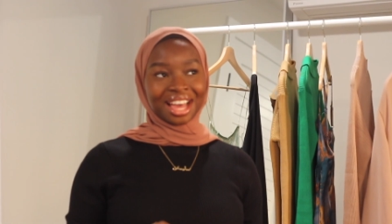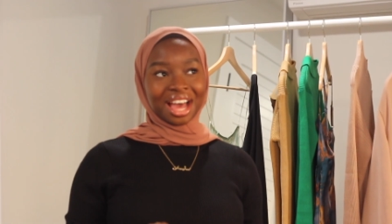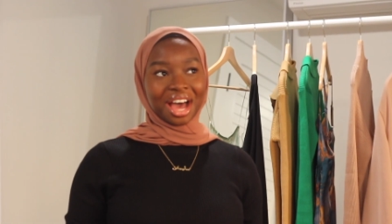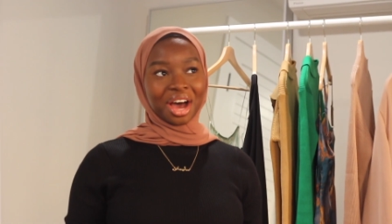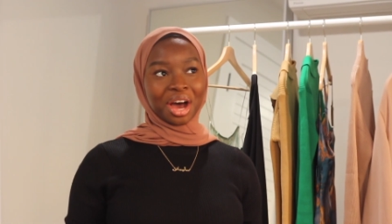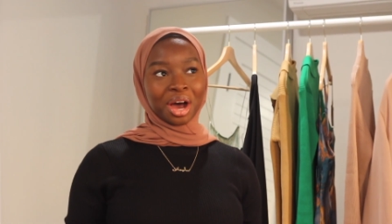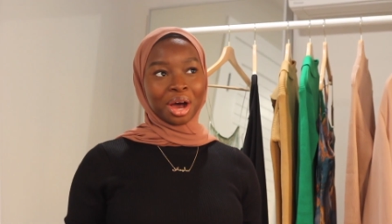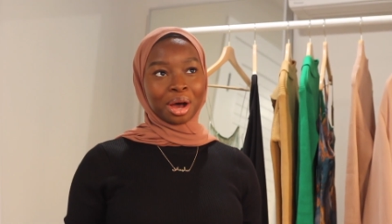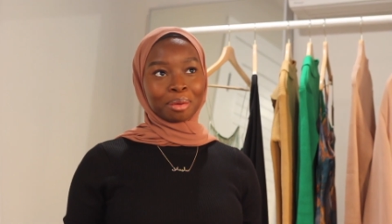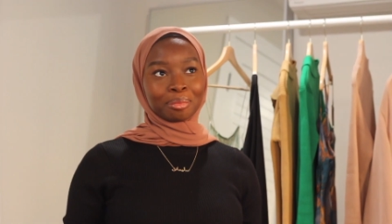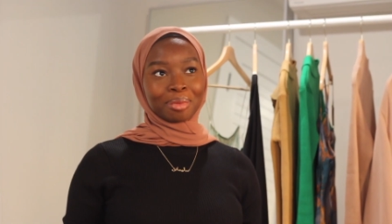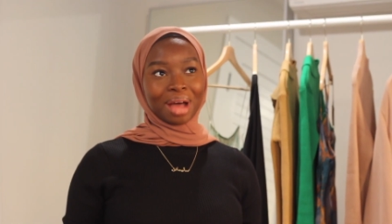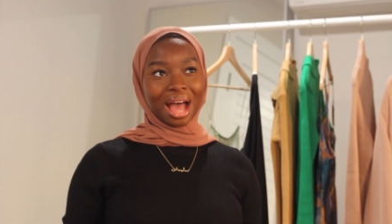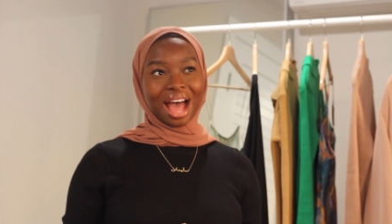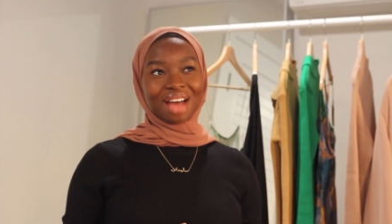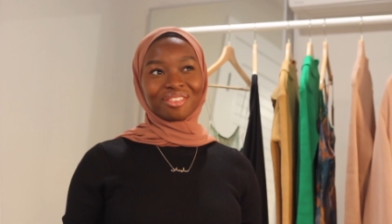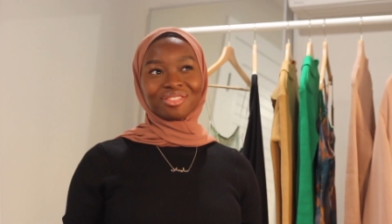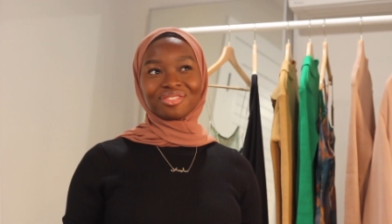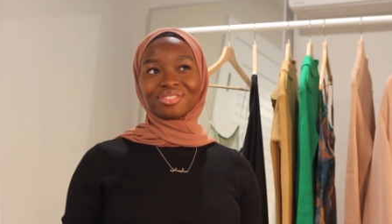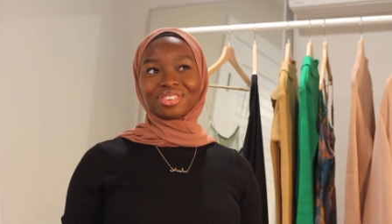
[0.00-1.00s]
Um,
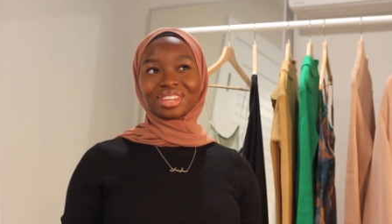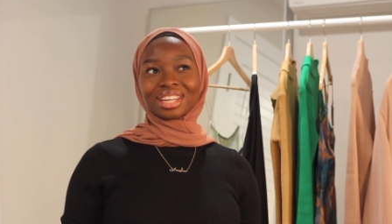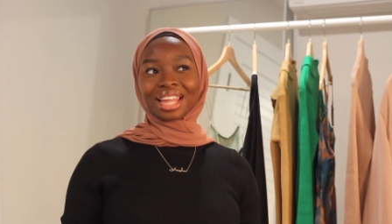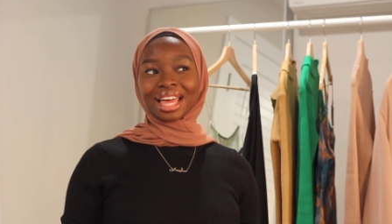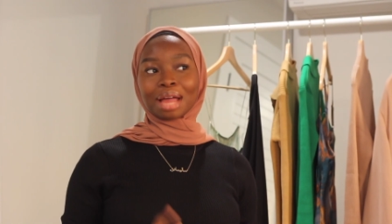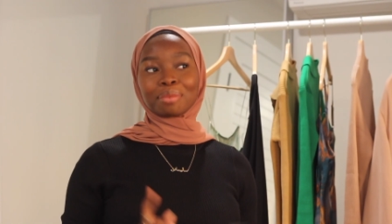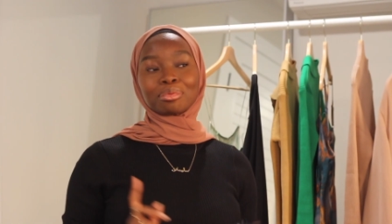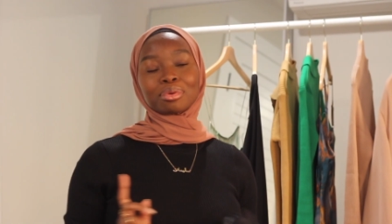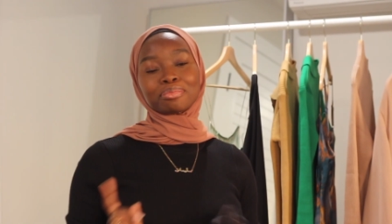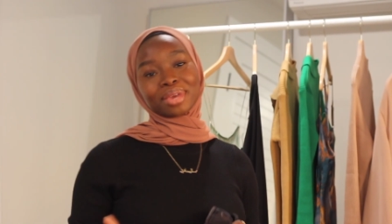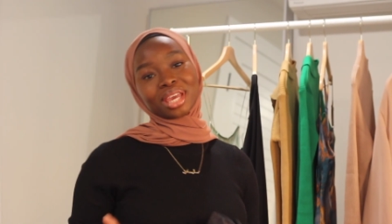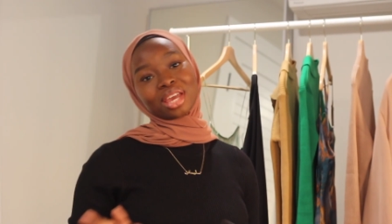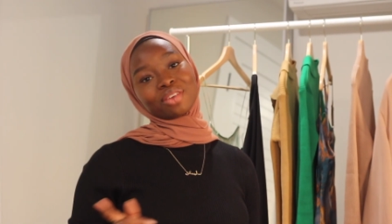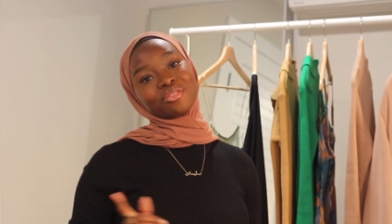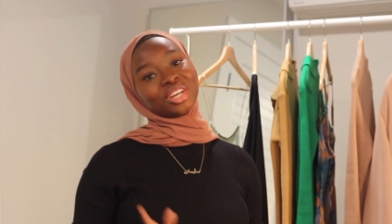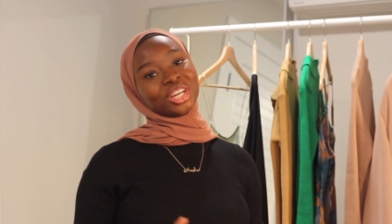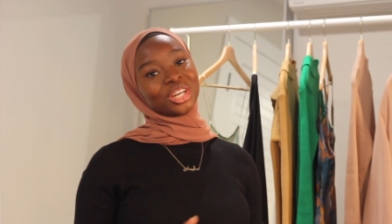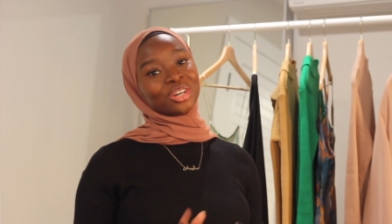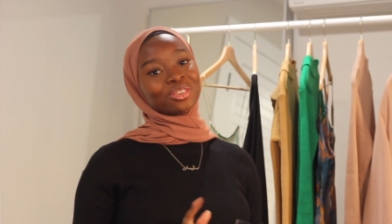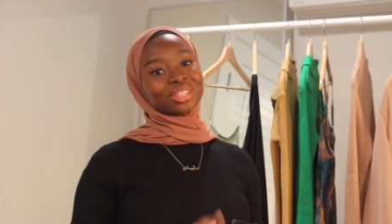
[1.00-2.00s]
I feel like I'm gonna make a
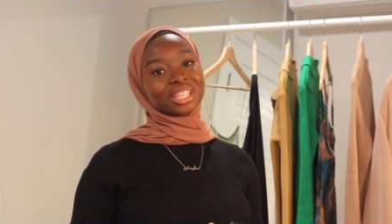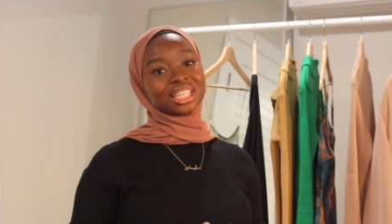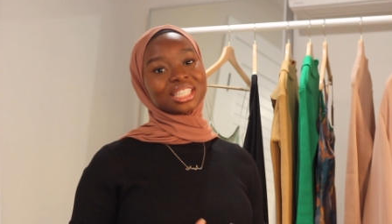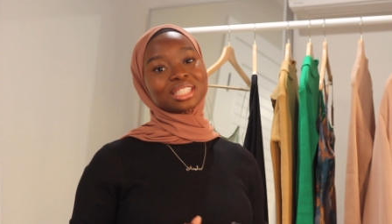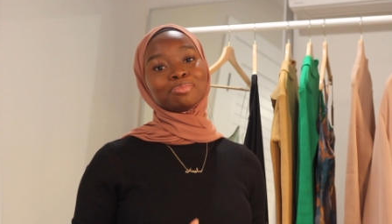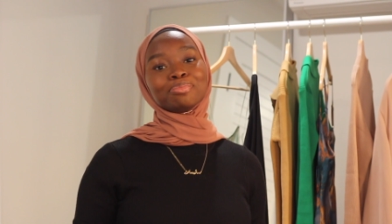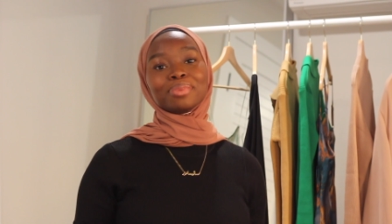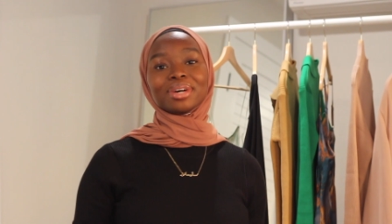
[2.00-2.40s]
video on this,